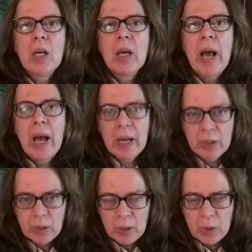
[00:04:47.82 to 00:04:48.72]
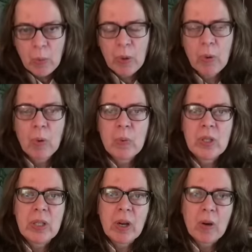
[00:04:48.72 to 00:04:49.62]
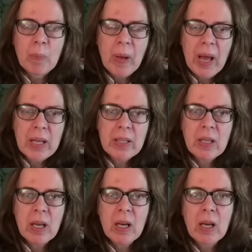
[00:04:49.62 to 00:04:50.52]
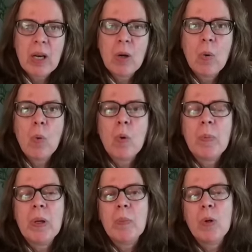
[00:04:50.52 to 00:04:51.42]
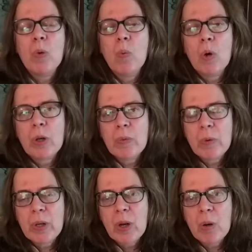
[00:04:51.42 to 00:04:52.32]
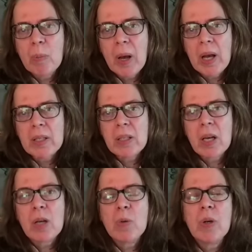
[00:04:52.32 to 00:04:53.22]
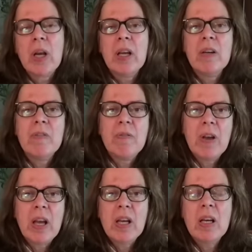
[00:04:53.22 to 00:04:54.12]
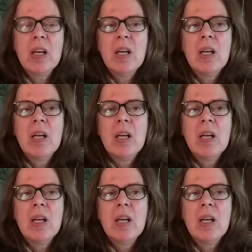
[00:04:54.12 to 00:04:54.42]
actors, whether it was Deripaska or people who worked for Deripaska, created fake